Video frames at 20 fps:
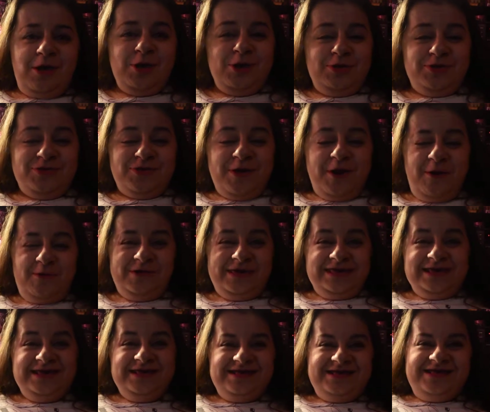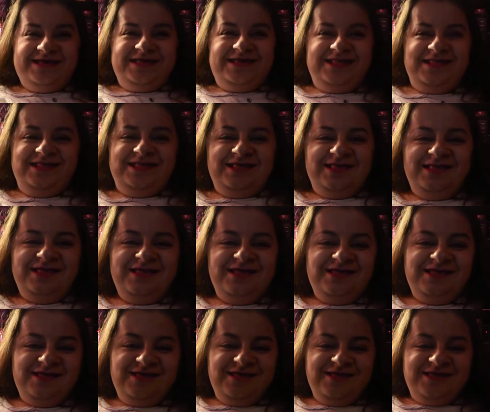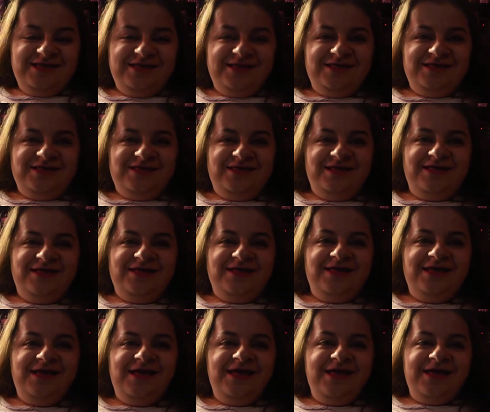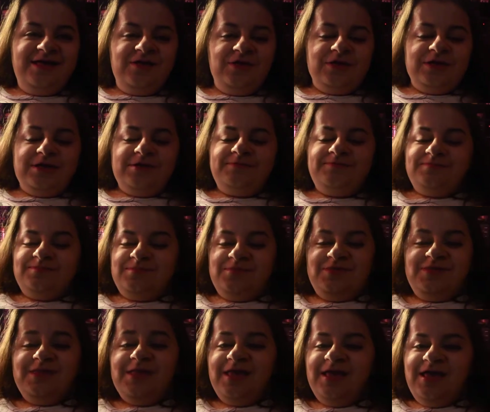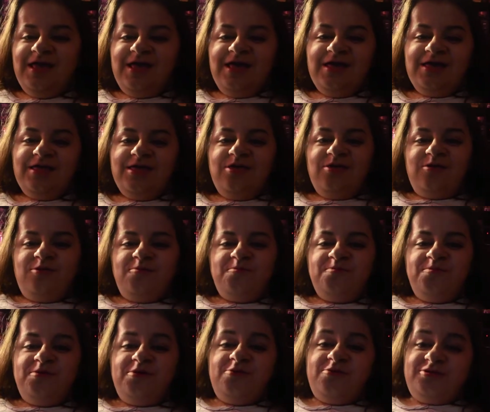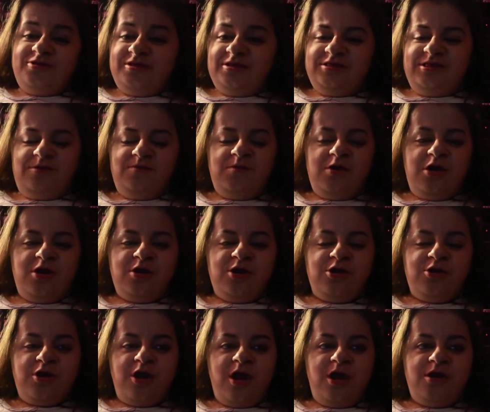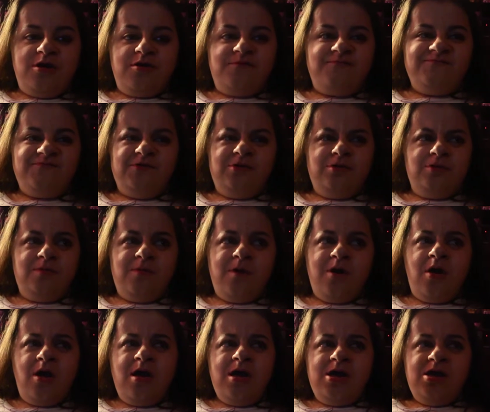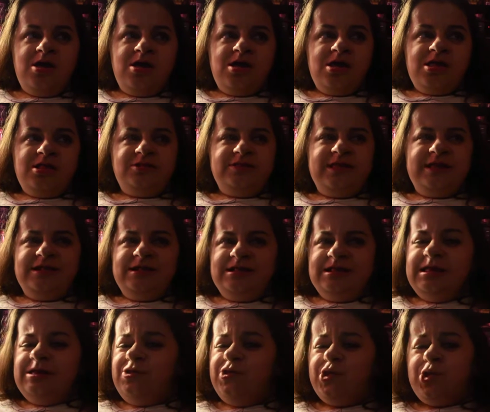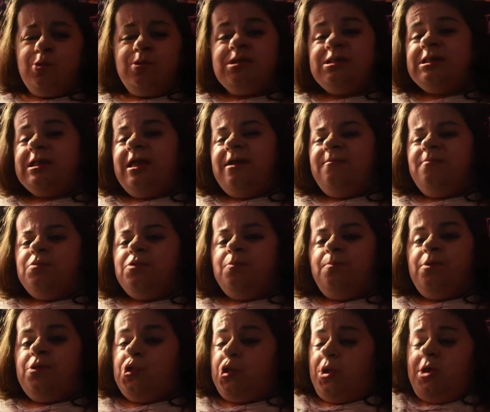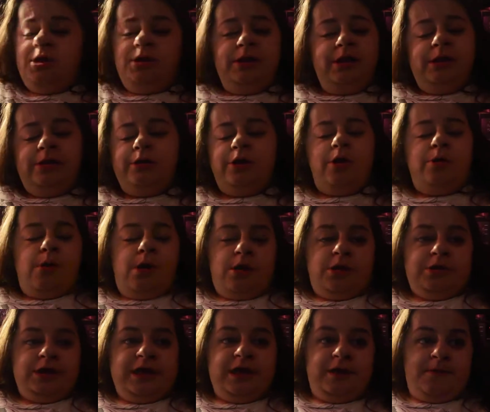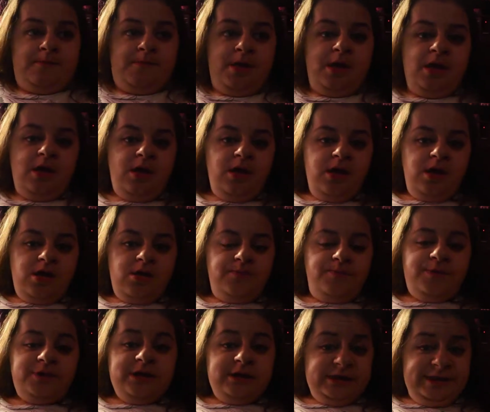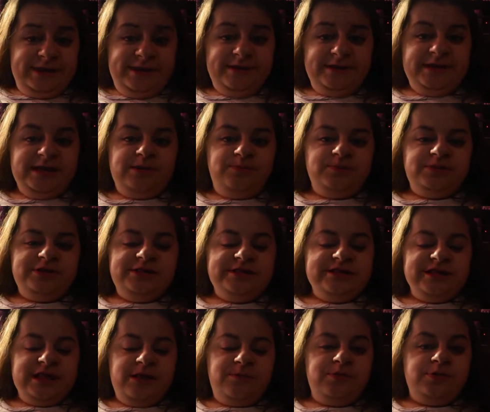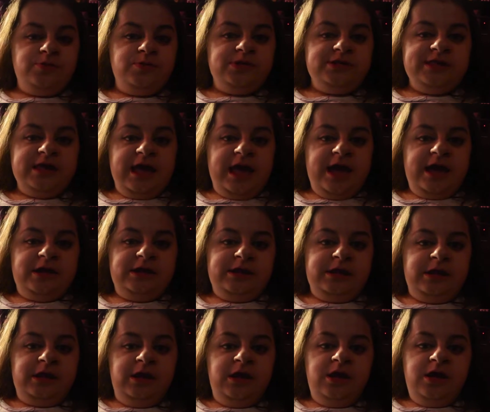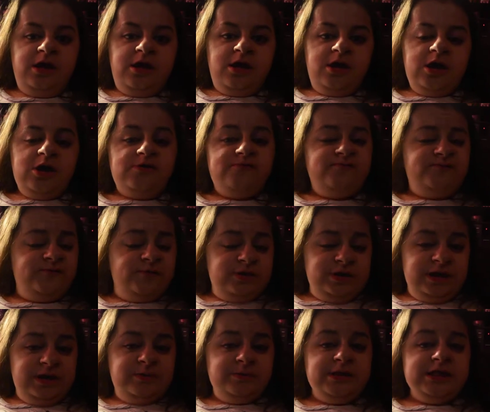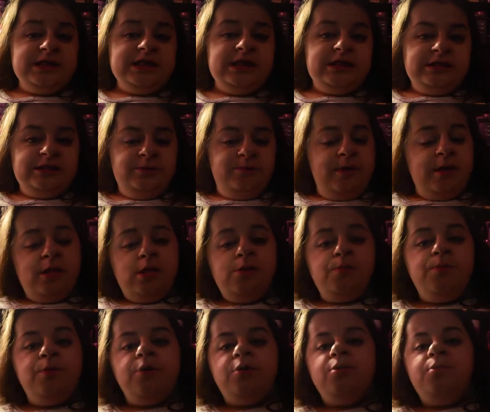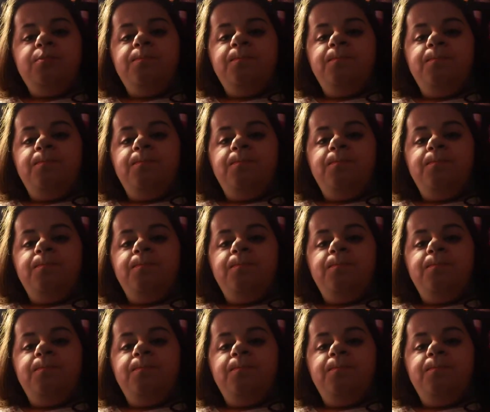you choking? Yeah, I'm eating a piece of chicken. Okay. Um, but since I've got her, um, first of all, they said she was named, but she didn't know her name but I did keep it the same as what they had it. Her full name is Isabella Boo